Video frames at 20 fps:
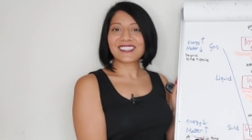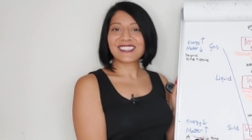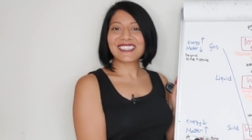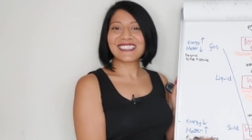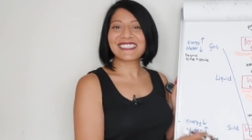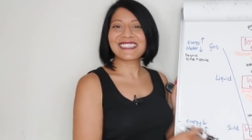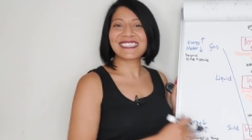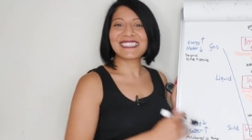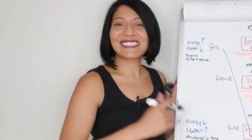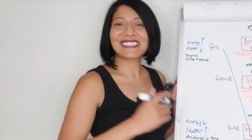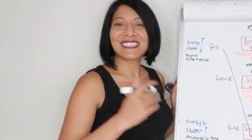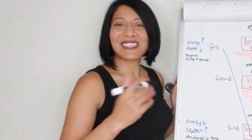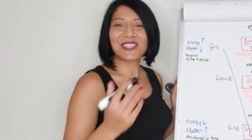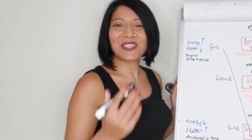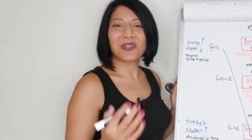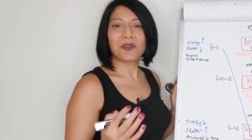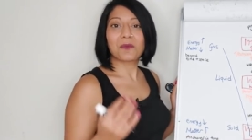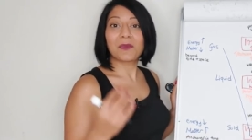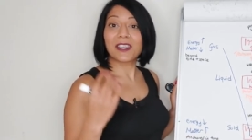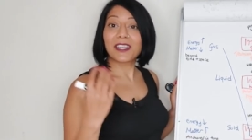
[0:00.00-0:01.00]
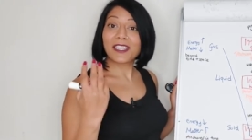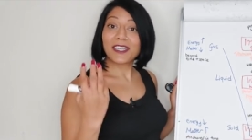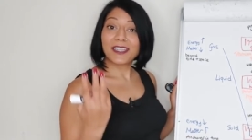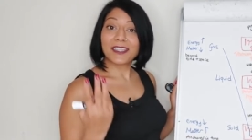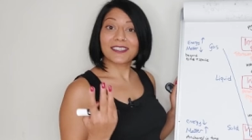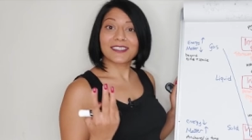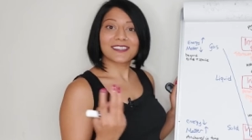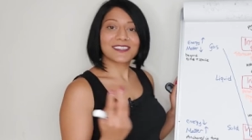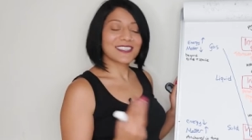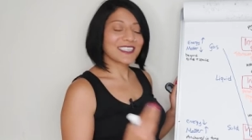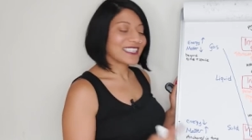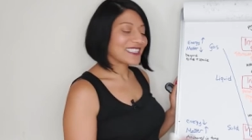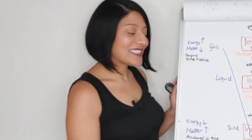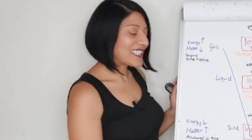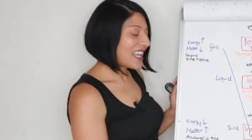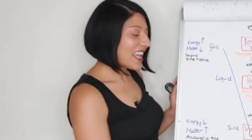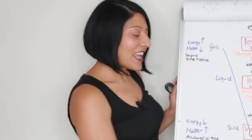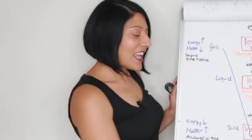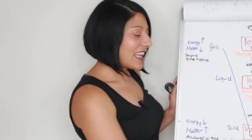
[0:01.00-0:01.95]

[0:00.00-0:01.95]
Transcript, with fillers: So this is the human instinct.